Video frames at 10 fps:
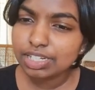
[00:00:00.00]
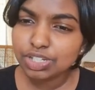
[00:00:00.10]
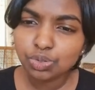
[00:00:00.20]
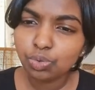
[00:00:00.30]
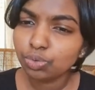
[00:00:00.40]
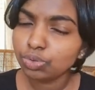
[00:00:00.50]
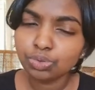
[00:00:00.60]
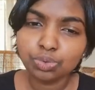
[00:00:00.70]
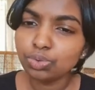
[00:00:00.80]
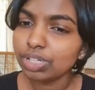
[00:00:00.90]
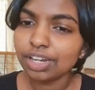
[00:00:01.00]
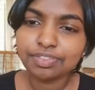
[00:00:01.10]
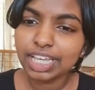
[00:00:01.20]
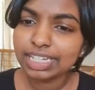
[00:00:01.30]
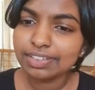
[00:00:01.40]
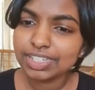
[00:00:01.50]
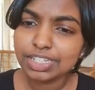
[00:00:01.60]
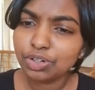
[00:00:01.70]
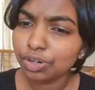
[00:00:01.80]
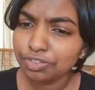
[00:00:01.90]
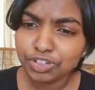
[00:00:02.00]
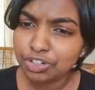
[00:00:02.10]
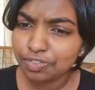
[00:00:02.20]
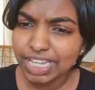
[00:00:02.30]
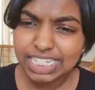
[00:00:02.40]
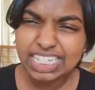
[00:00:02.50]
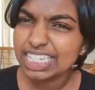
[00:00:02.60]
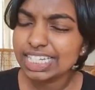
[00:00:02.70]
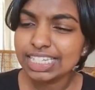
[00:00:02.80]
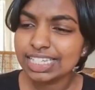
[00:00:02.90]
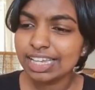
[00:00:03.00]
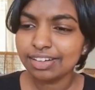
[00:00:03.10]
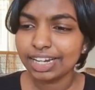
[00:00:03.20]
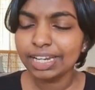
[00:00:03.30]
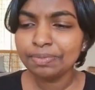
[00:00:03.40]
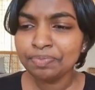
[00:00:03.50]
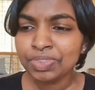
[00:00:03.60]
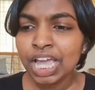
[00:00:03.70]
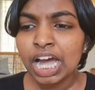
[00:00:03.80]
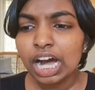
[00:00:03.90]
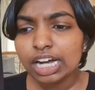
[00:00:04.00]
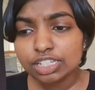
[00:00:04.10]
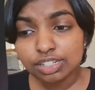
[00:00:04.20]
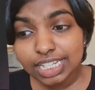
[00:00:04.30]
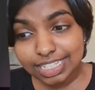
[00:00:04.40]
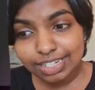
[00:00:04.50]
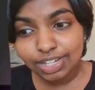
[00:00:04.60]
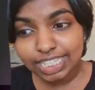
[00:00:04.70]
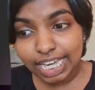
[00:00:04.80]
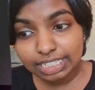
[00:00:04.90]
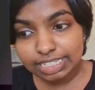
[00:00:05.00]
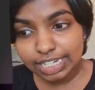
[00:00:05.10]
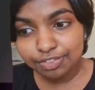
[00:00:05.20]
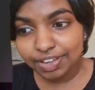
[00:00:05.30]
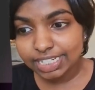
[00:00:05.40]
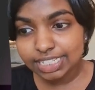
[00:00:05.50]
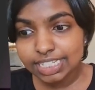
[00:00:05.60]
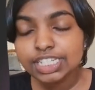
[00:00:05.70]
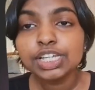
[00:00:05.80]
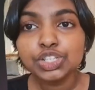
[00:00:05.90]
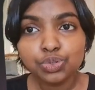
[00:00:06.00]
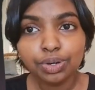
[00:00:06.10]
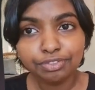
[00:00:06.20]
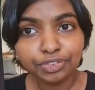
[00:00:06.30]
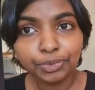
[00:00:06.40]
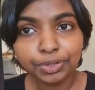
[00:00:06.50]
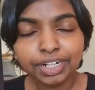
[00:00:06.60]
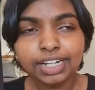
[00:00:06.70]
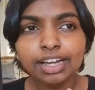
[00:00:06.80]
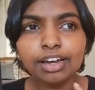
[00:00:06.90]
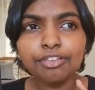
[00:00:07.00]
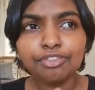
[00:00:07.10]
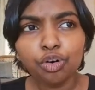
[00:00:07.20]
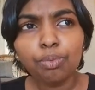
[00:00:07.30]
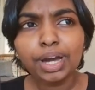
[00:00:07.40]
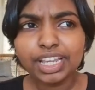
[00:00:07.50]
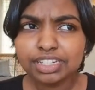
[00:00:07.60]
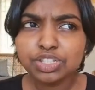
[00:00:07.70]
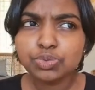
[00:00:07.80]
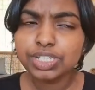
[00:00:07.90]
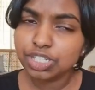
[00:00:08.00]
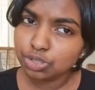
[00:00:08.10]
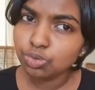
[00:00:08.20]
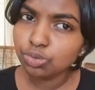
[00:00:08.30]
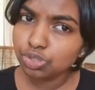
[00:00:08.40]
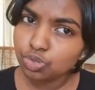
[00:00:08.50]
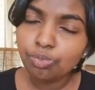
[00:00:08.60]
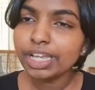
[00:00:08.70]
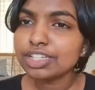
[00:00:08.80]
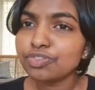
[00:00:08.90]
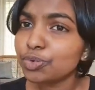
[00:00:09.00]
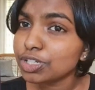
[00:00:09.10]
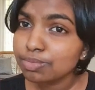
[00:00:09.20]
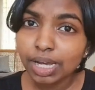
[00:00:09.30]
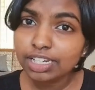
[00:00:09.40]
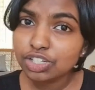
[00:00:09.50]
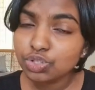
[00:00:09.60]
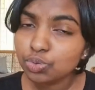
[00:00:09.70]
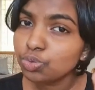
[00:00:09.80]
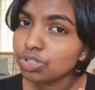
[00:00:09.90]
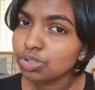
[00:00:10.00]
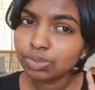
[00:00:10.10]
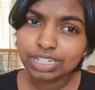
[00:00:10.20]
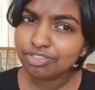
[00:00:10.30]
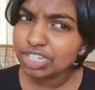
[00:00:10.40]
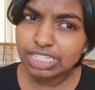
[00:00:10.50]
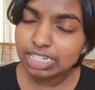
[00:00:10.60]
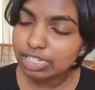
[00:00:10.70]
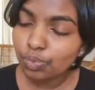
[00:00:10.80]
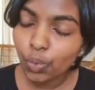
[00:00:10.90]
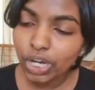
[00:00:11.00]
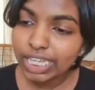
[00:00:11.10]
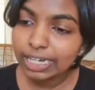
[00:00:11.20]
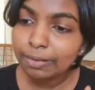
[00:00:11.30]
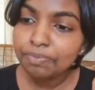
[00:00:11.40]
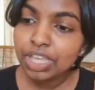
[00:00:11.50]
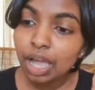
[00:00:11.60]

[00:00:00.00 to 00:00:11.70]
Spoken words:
So no, none of that gives us the coefficient of x, 6, right? So let's look at the other set of factors, 2 and 4. 4 minus 2 is 2, 2 minus 4 is minus 2, so the difference doesn't work here.